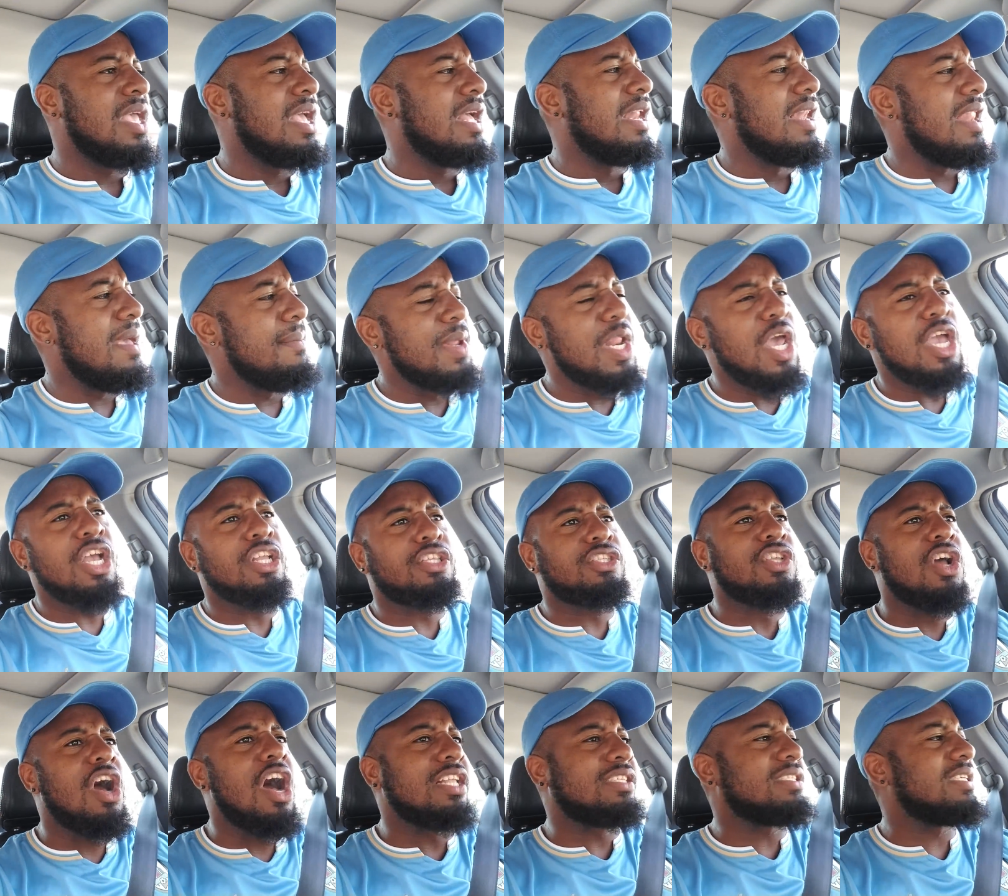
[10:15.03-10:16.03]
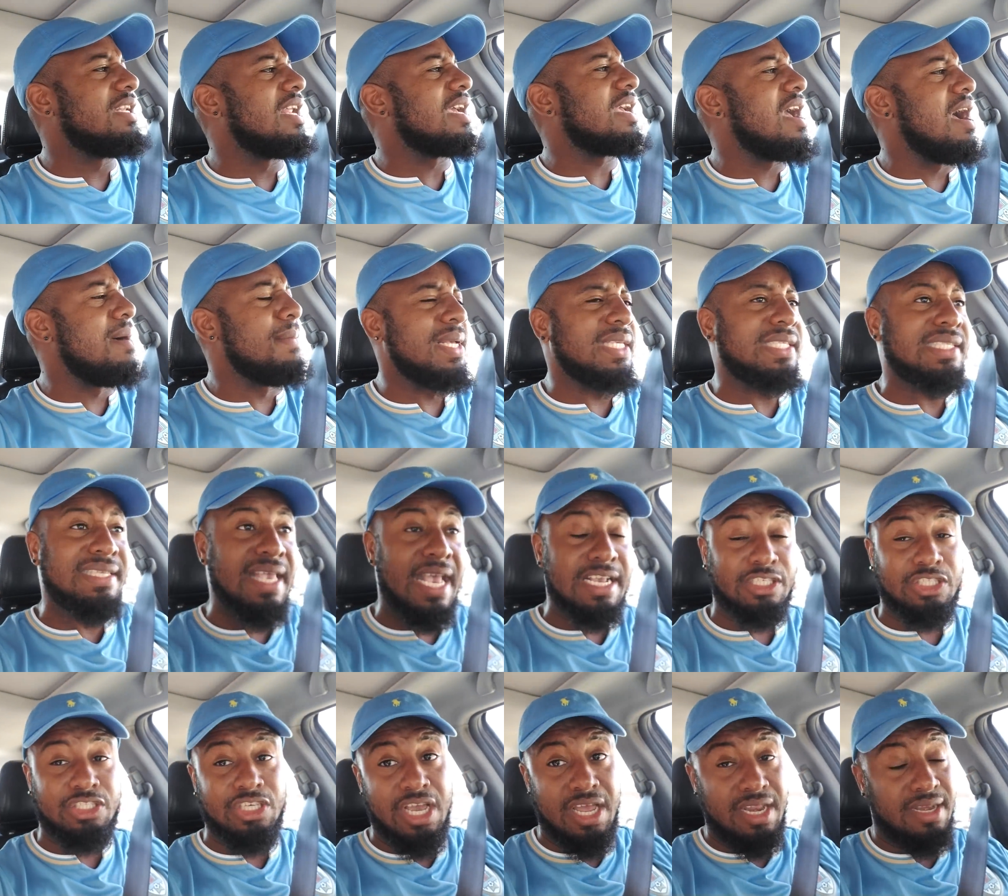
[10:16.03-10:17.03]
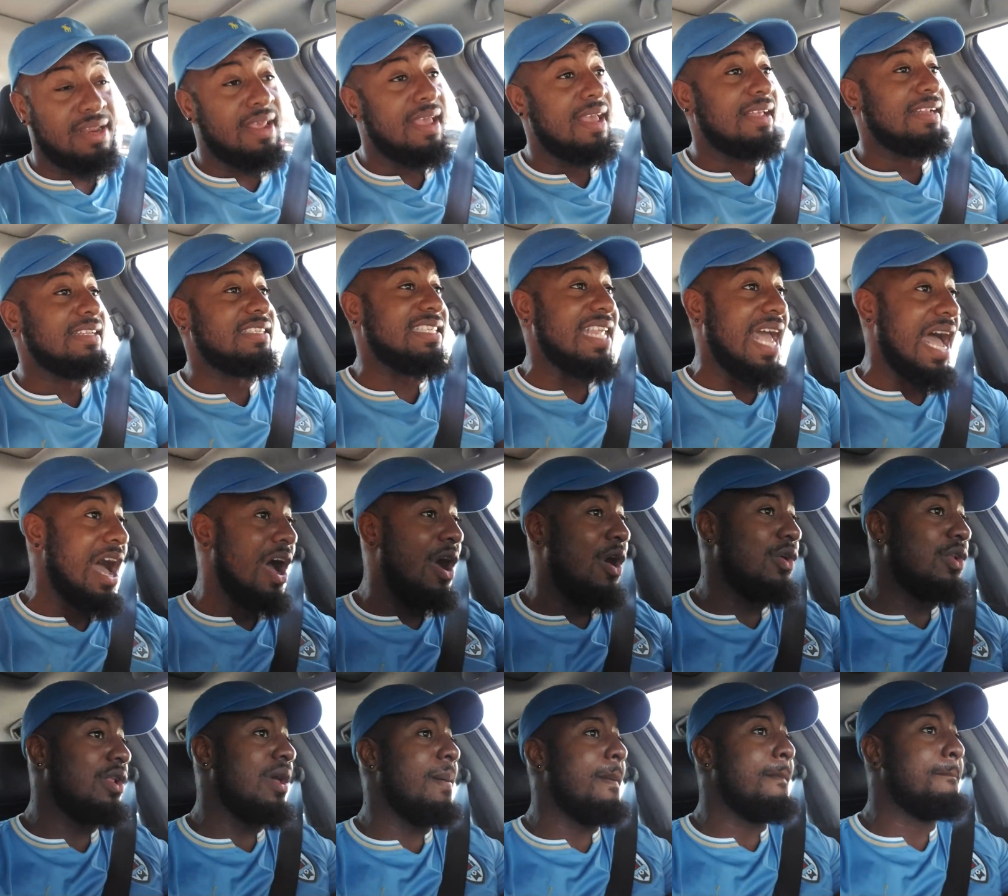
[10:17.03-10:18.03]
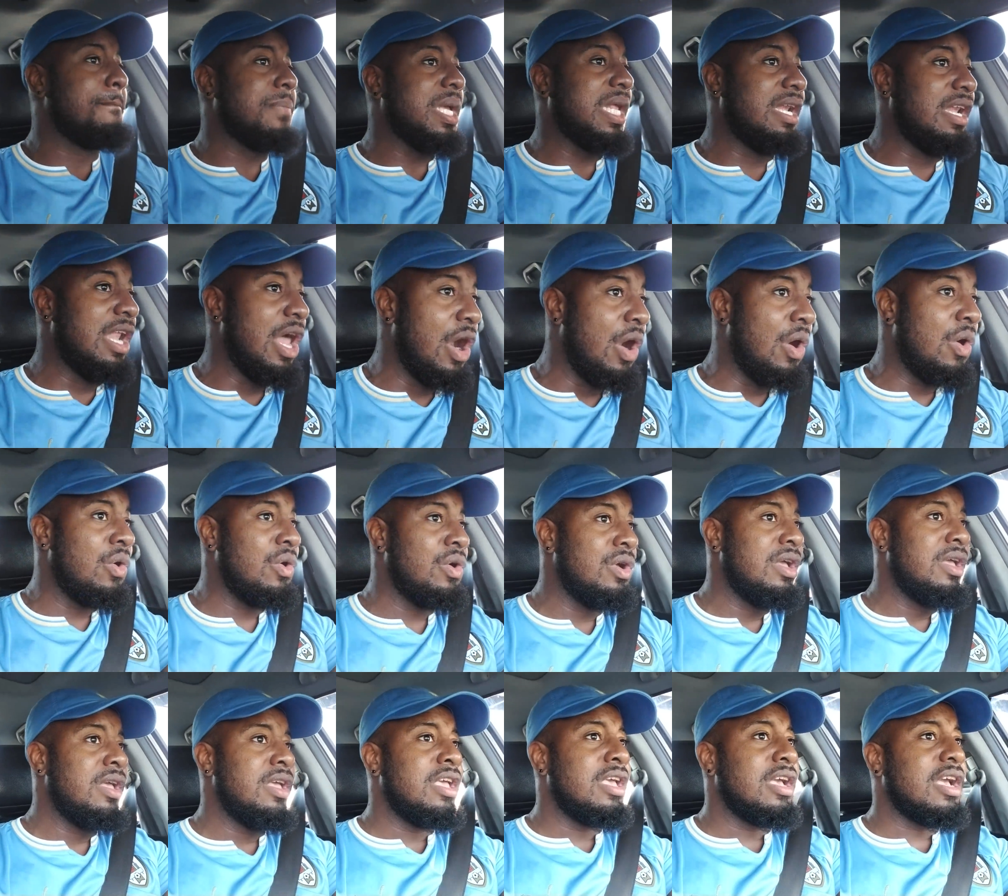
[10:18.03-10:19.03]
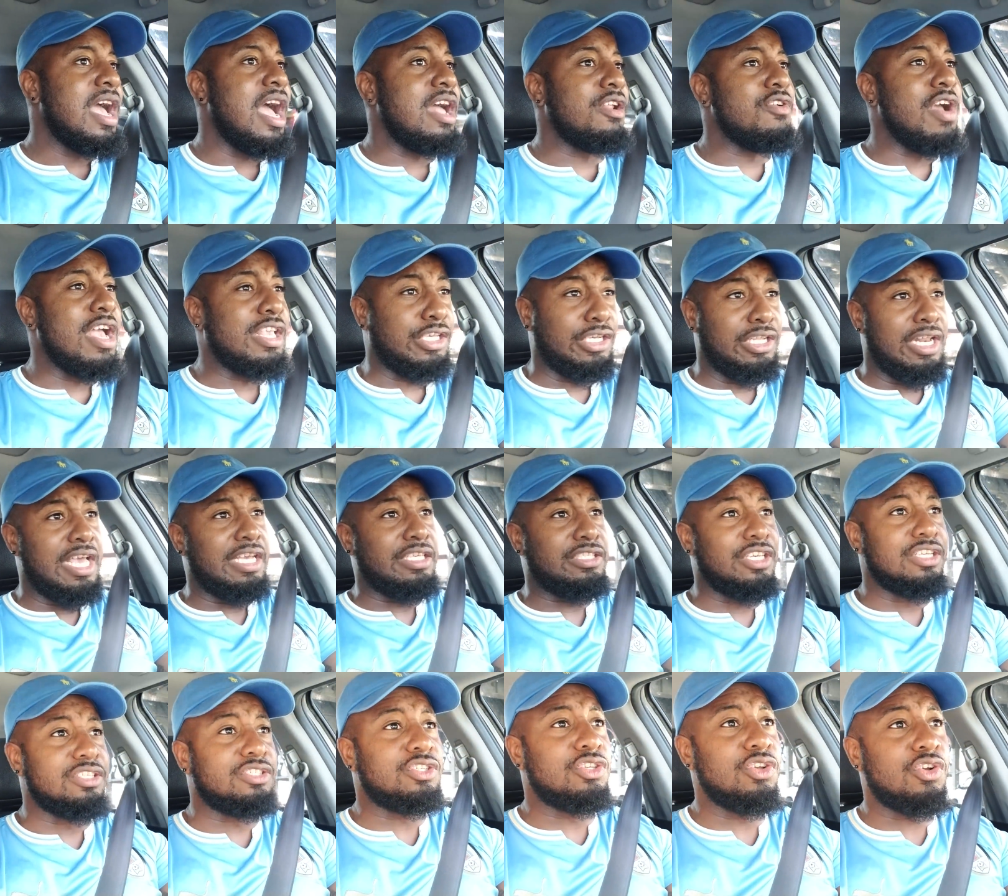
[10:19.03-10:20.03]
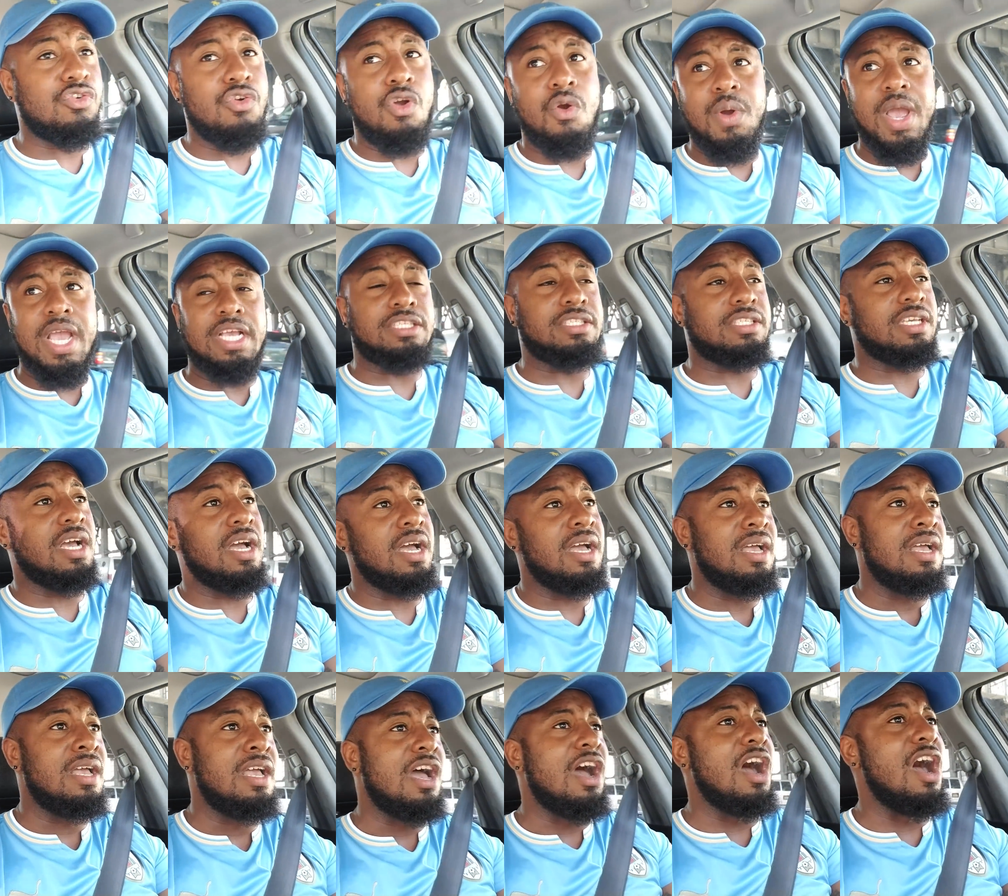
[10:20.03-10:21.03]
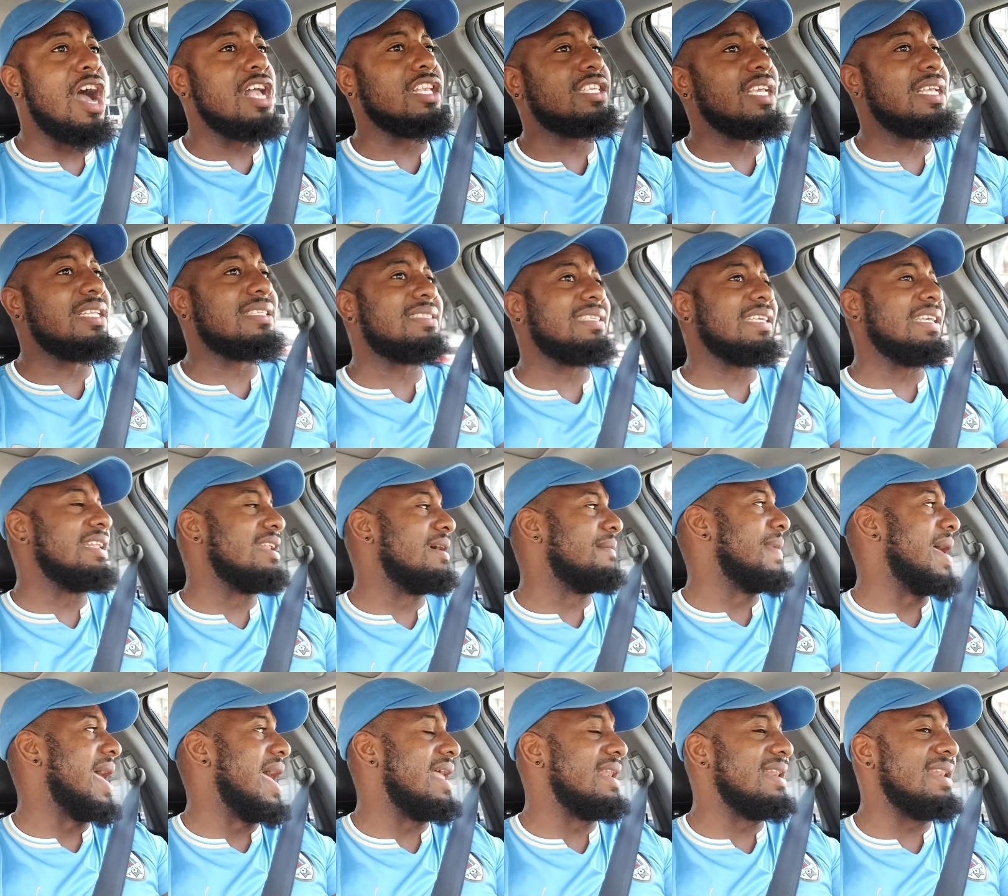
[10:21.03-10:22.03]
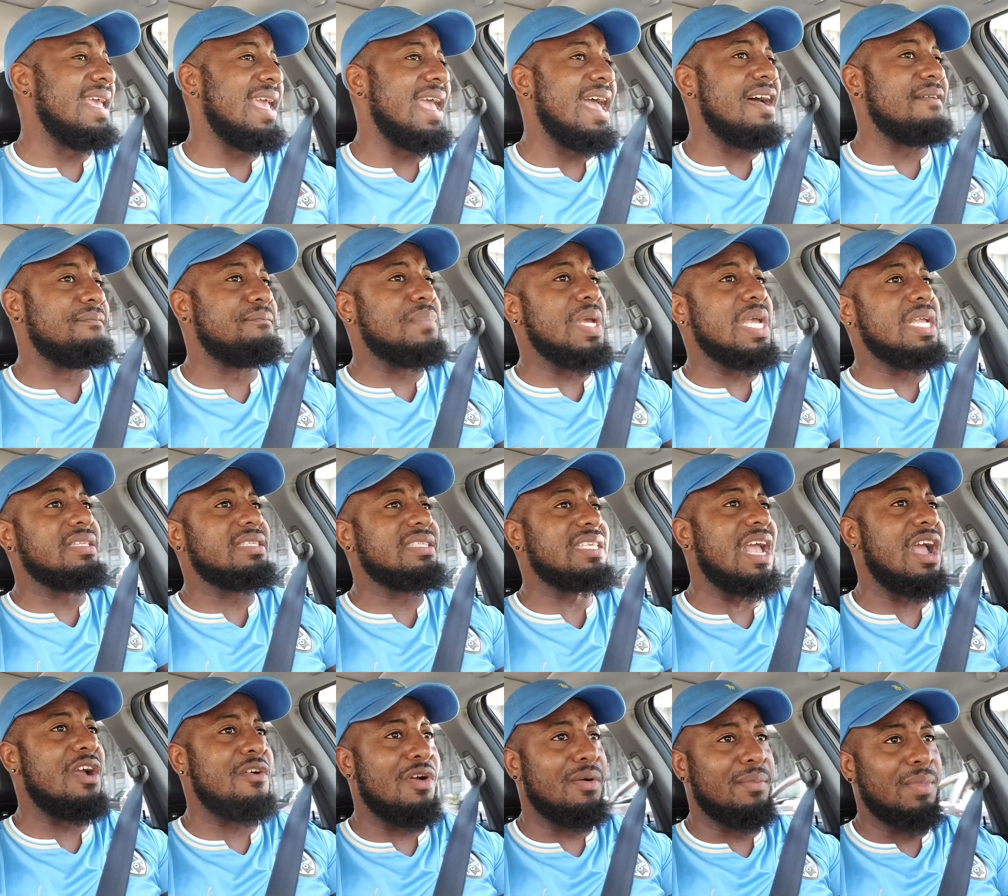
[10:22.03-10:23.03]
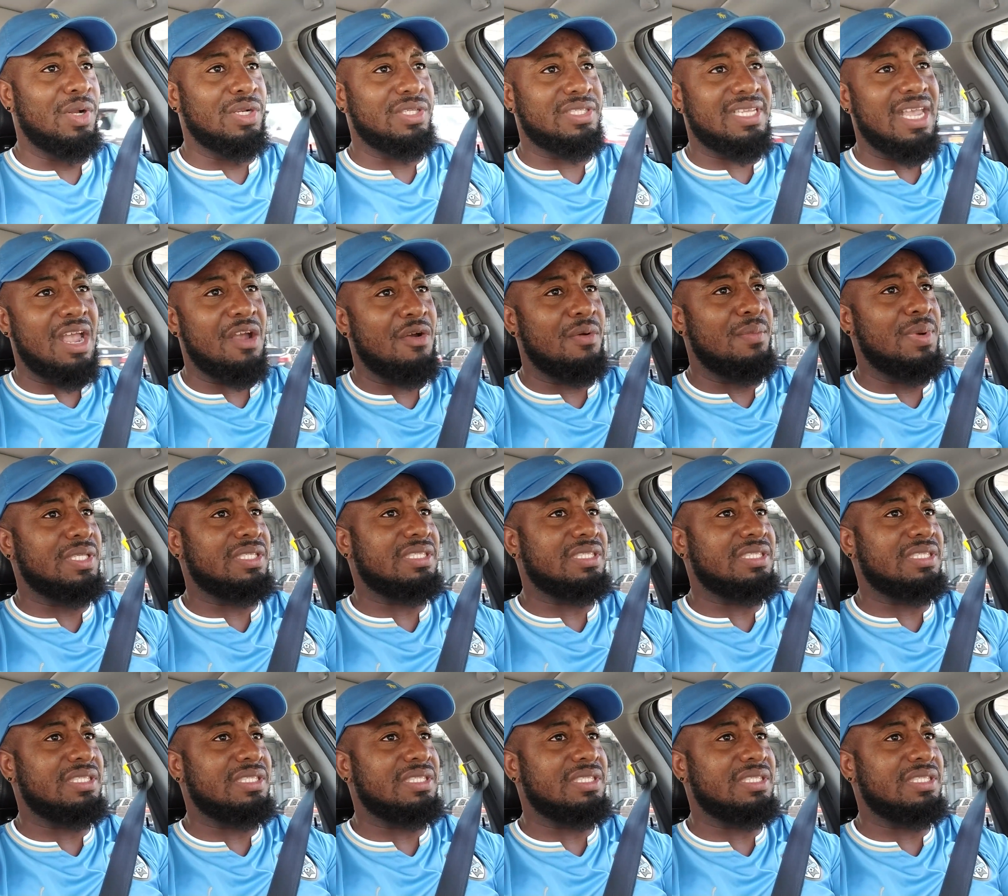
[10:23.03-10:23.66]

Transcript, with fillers: Let me know your thoughts in the comment section down below. Congratulations to Croatia. Argentina, man, they have been terrible, terrible,